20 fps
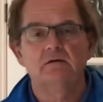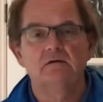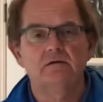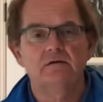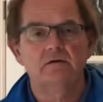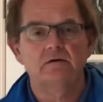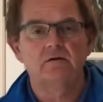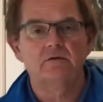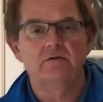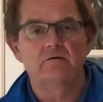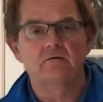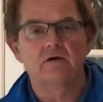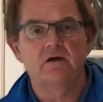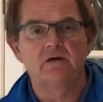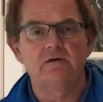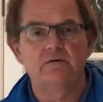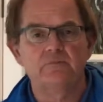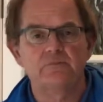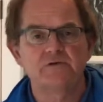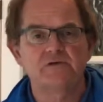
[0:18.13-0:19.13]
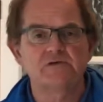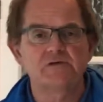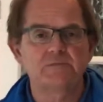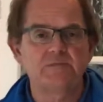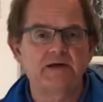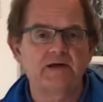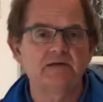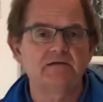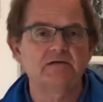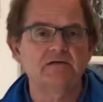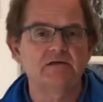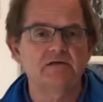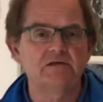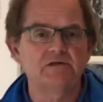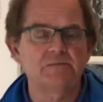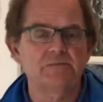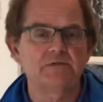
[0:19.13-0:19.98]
I know they're island principalities,